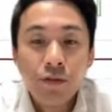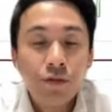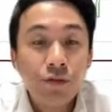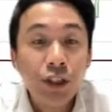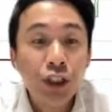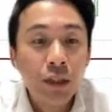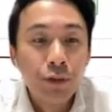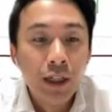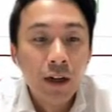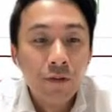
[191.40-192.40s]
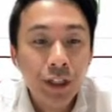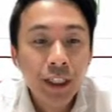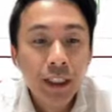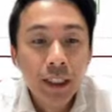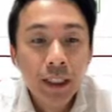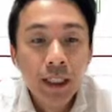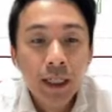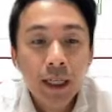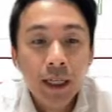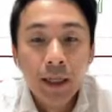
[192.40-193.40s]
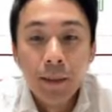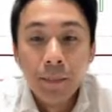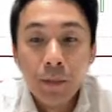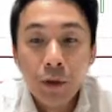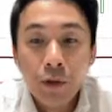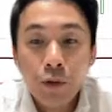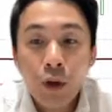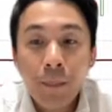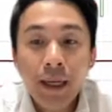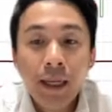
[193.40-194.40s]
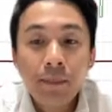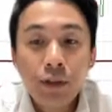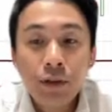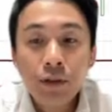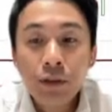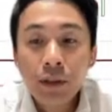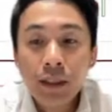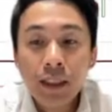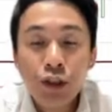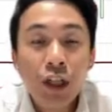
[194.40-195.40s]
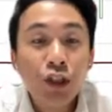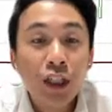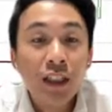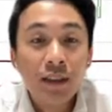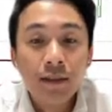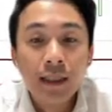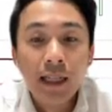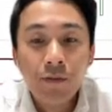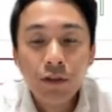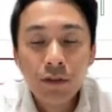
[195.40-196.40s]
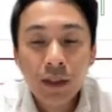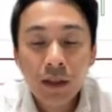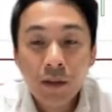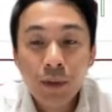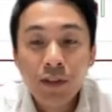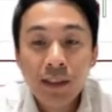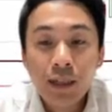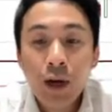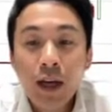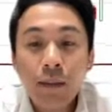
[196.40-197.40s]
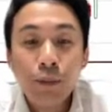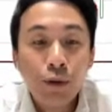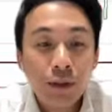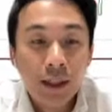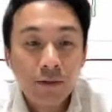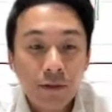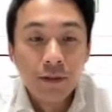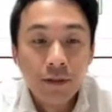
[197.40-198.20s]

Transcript: of V-shaped recovery, um, going back up to the 330 level, previously where it broke down.